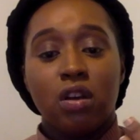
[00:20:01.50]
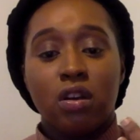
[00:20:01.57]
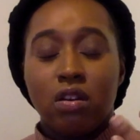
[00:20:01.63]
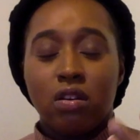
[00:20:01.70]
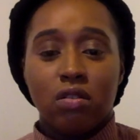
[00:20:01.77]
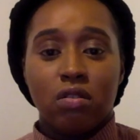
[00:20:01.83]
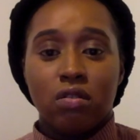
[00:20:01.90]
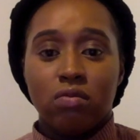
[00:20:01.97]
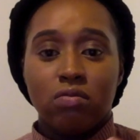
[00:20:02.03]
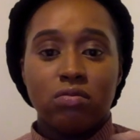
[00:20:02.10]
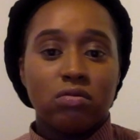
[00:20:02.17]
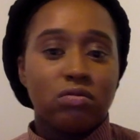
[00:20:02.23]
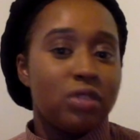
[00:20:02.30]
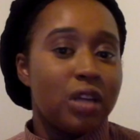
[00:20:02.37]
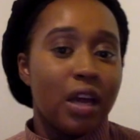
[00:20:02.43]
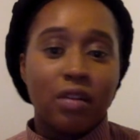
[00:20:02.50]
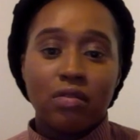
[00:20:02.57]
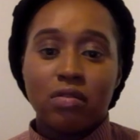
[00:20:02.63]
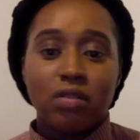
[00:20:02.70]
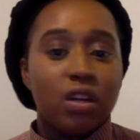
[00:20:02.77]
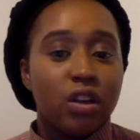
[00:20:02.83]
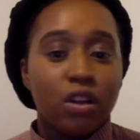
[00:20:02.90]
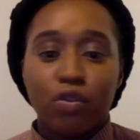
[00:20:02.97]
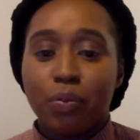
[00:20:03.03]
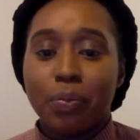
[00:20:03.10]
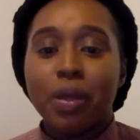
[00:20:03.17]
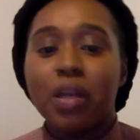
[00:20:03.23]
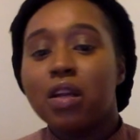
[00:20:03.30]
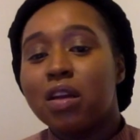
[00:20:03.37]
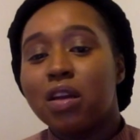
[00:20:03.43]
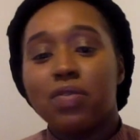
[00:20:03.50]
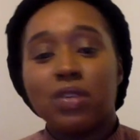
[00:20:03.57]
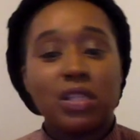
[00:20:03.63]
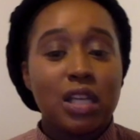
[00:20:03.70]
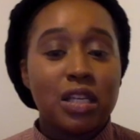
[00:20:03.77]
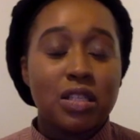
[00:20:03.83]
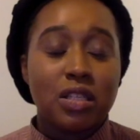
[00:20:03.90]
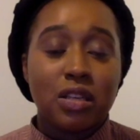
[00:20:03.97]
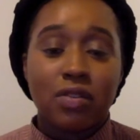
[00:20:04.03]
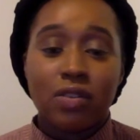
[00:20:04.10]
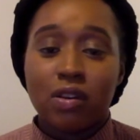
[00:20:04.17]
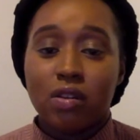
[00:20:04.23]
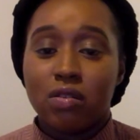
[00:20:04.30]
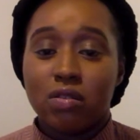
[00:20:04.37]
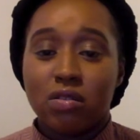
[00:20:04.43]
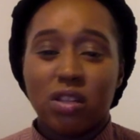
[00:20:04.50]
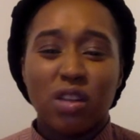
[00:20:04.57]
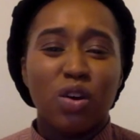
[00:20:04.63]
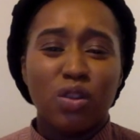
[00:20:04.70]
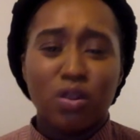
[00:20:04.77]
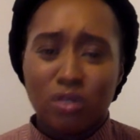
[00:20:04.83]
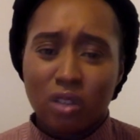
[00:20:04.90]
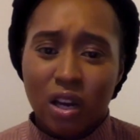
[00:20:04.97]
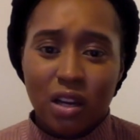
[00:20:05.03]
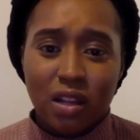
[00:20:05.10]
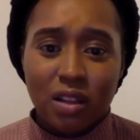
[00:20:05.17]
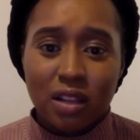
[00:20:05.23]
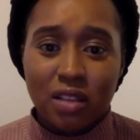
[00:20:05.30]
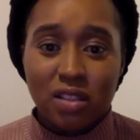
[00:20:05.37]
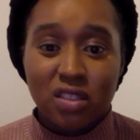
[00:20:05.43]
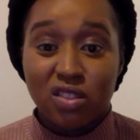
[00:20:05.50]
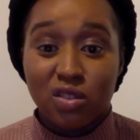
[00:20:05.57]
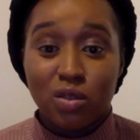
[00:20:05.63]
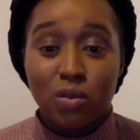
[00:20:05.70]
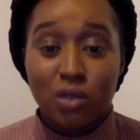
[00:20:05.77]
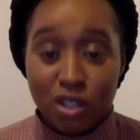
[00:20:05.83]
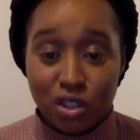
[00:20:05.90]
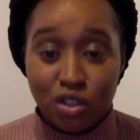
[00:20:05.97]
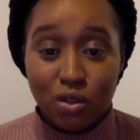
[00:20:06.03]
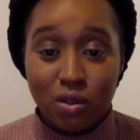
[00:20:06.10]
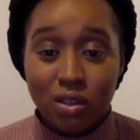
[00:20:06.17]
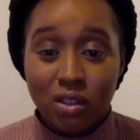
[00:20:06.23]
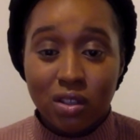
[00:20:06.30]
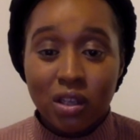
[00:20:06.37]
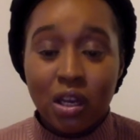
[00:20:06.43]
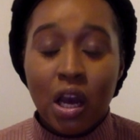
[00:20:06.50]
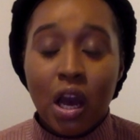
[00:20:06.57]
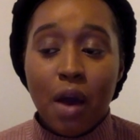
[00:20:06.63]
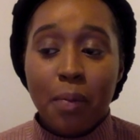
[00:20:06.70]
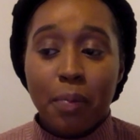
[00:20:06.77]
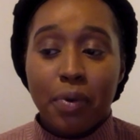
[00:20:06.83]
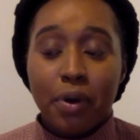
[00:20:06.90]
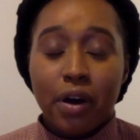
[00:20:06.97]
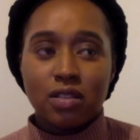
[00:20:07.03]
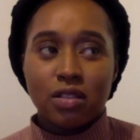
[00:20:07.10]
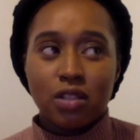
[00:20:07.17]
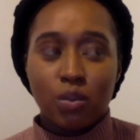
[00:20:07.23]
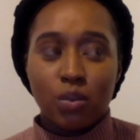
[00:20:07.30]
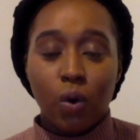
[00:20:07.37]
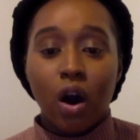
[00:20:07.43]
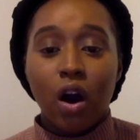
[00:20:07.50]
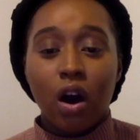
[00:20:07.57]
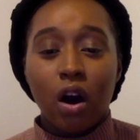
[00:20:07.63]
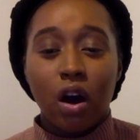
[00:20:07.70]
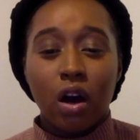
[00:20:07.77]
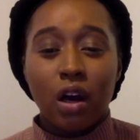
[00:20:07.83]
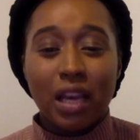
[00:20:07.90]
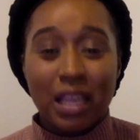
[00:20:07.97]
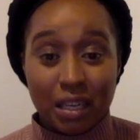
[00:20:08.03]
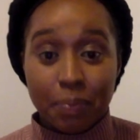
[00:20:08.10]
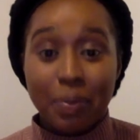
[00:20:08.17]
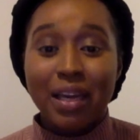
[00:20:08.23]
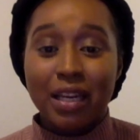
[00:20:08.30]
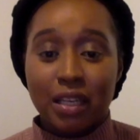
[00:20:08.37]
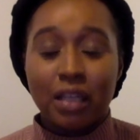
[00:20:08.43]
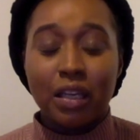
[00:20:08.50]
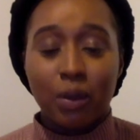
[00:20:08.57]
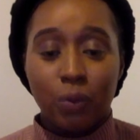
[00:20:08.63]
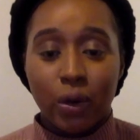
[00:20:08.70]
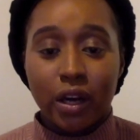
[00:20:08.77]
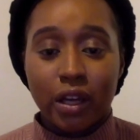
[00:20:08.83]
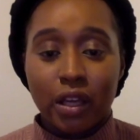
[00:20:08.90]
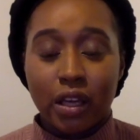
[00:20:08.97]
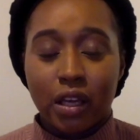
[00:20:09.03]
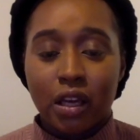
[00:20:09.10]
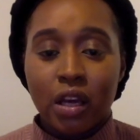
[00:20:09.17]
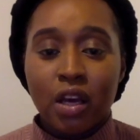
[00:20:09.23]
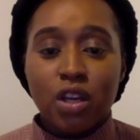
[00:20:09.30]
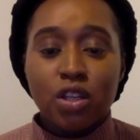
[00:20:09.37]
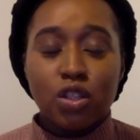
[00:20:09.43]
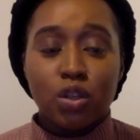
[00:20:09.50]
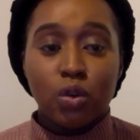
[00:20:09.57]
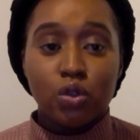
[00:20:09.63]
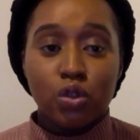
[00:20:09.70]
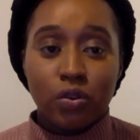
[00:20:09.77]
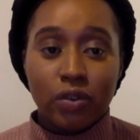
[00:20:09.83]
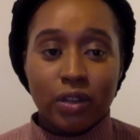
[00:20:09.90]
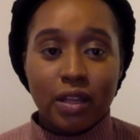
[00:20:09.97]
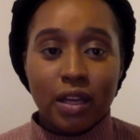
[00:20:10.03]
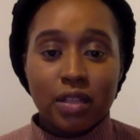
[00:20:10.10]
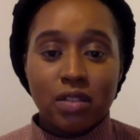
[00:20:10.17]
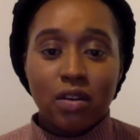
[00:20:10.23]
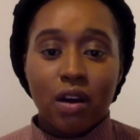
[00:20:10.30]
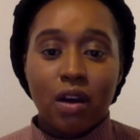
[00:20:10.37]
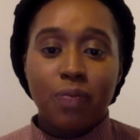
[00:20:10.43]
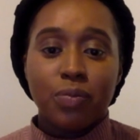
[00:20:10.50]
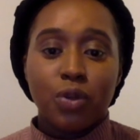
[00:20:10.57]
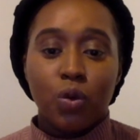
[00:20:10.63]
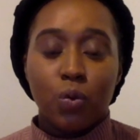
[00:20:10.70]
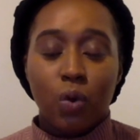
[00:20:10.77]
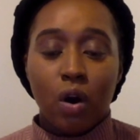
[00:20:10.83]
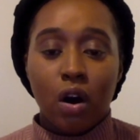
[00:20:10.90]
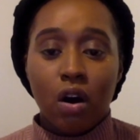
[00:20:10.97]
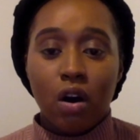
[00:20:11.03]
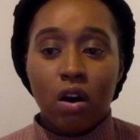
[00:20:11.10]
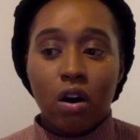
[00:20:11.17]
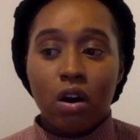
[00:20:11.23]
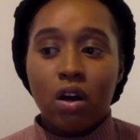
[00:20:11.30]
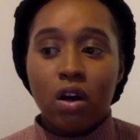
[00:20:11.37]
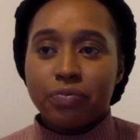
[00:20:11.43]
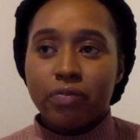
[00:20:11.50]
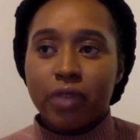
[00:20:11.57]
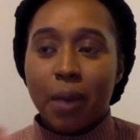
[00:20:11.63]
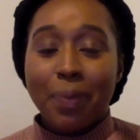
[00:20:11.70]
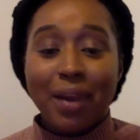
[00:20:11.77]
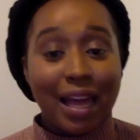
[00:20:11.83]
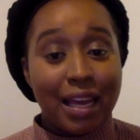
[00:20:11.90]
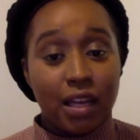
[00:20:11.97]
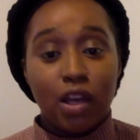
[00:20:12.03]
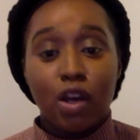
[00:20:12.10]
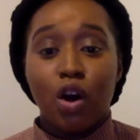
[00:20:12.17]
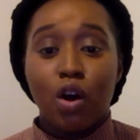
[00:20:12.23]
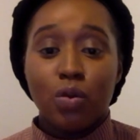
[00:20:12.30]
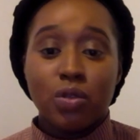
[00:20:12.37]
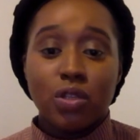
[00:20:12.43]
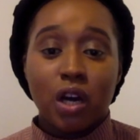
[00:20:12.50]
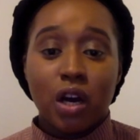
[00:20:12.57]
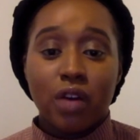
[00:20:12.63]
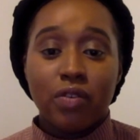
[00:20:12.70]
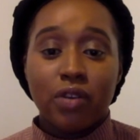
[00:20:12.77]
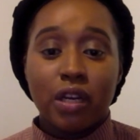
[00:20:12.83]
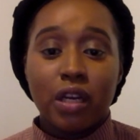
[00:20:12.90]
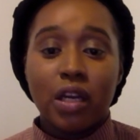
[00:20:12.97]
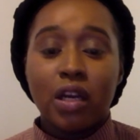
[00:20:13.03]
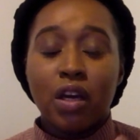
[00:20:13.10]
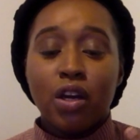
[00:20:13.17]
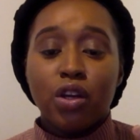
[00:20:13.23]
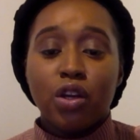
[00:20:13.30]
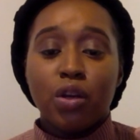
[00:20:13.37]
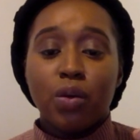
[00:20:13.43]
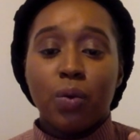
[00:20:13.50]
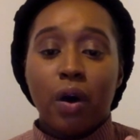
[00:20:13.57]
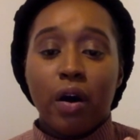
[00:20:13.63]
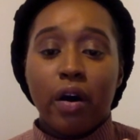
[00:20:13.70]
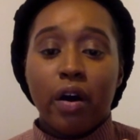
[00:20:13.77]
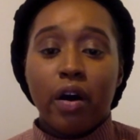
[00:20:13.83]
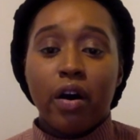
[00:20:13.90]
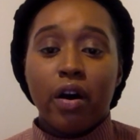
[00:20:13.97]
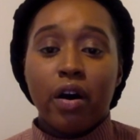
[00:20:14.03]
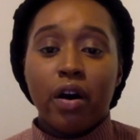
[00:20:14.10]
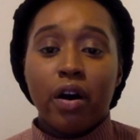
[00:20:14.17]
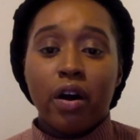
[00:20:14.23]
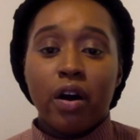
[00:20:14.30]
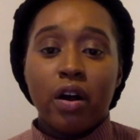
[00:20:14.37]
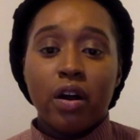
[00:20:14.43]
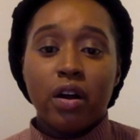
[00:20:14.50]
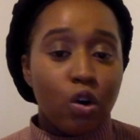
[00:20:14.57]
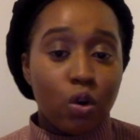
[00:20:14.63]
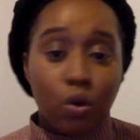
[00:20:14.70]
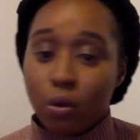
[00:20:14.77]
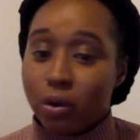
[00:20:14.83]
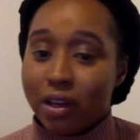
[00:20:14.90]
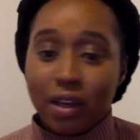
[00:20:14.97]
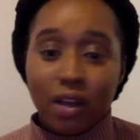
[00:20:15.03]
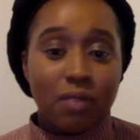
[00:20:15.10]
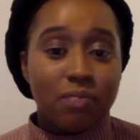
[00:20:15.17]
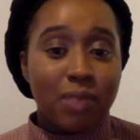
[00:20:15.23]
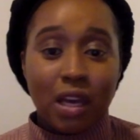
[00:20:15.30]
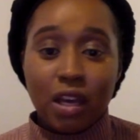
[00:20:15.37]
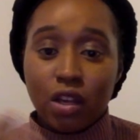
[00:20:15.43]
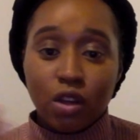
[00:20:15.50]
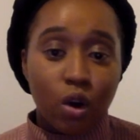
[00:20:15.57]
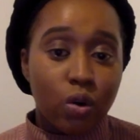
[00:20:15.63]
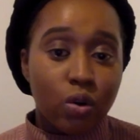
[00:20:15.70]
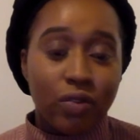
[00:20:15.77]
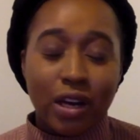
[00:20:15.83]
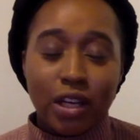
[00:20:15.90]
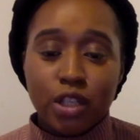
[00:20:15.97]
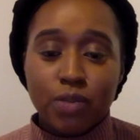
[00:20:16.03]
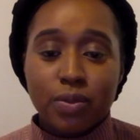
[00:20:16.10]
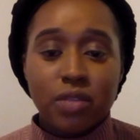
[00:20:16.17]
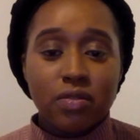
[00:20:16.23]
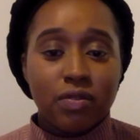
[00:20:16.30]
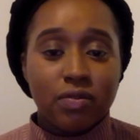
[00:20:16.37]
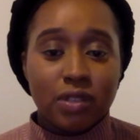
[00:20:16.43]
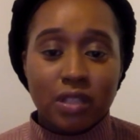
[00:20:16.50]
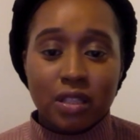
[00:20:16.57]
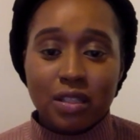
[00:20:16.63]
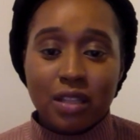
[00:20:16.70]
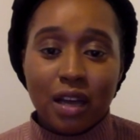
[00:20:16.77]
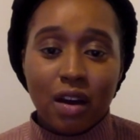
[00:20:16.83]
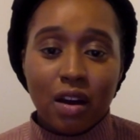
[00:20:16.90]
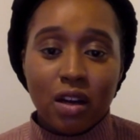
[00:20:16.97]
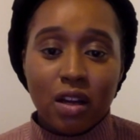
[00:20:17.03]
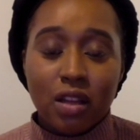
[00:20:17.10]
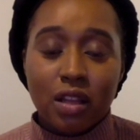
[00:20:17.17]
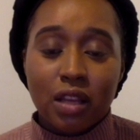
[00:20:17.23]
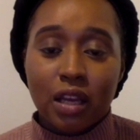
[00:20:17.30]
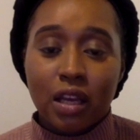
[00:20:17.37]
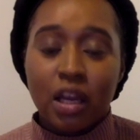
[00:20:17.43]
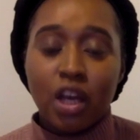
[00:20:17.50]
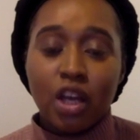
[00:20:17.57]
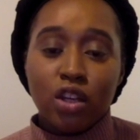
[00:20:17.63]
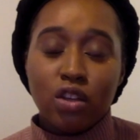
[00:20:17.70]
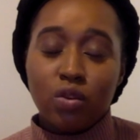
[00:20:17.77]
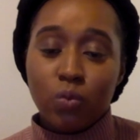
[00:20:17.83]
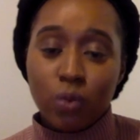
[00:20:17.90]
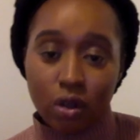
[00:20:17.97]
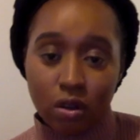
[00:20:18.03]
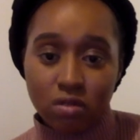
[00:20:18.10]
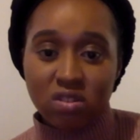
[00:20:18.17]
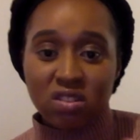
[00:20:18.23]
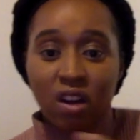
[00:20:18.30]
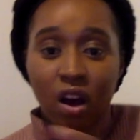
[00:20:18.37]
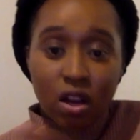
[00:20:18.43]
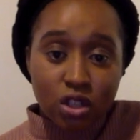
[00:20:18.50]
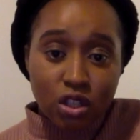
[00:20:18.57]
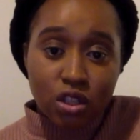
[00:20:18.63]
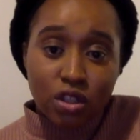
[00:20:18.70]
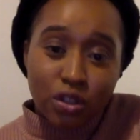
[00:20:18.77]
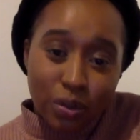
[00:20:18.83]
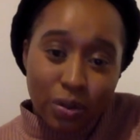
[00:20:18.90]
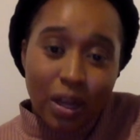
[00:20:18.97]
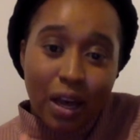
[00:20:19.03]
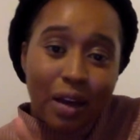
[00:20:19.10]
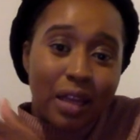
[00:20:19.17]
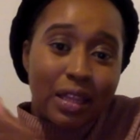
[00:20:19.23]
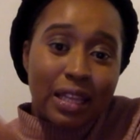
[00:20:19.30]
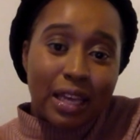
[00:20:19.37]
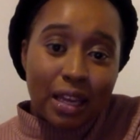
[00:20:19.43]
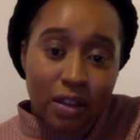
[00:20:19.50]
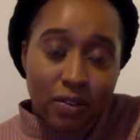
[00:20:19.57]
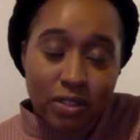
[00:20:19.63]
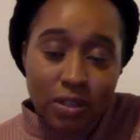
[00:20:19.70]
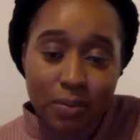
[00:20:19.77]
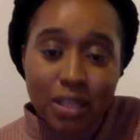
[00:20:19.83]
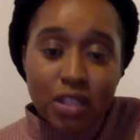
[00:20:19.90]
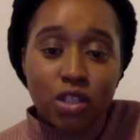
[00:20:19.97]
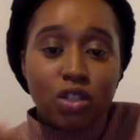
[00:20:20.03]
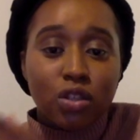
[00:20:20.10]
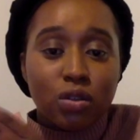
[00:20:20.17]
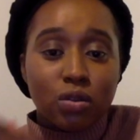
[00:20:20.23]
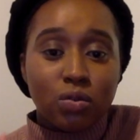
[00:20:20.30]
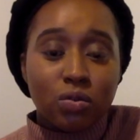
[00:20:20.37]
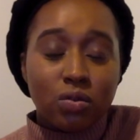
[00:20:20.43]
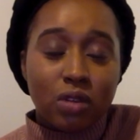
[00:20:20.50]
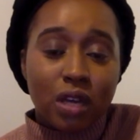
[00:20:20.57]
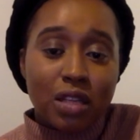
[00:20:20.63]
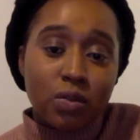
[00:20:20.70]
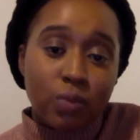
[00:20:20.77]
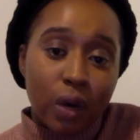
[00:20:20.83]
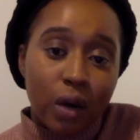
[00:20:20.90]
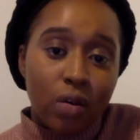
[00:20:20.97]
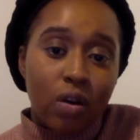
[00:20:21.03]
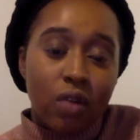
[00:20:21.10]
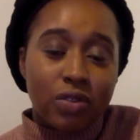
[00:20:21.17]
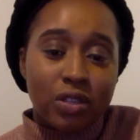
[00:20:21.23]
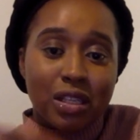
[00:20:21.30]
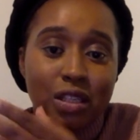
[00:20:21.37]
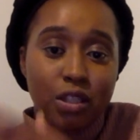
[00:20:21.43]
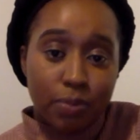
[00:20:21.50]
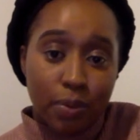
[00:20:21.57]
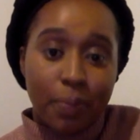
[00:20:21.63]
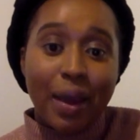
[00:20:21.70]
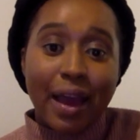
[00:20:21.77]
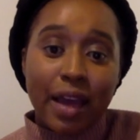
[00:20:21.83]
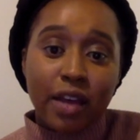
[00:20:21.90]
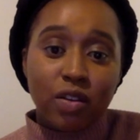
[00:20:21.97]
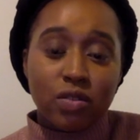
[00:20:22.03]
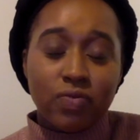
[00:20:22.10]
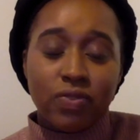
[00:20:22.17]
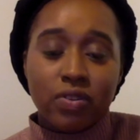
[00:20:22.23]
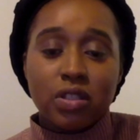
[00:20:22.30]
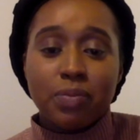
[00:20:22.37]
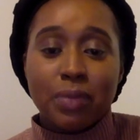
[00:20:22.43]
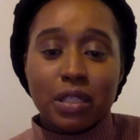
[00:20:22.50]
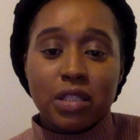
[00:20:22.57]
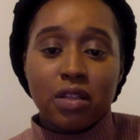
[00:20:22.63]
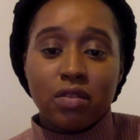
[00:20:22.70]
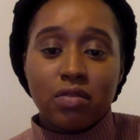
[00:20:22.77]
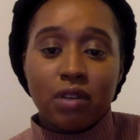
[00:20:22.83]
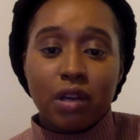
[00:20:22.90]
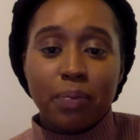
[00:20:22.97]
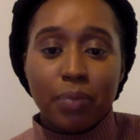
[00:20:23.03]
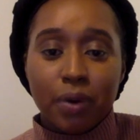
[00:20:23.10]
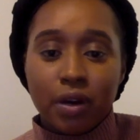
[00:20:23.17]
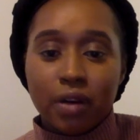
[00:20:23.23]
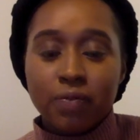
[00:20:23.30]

you know, get another opinion if it's necessary, or, you know, those kind of things as you do as a student, but you are independently working. So during that time you are planning your own diary, you are calling and making your own arrangements for visits, that kind of thing. You will start to do that at the end of semester 2 as well, obviously to prepare you for semester 3, but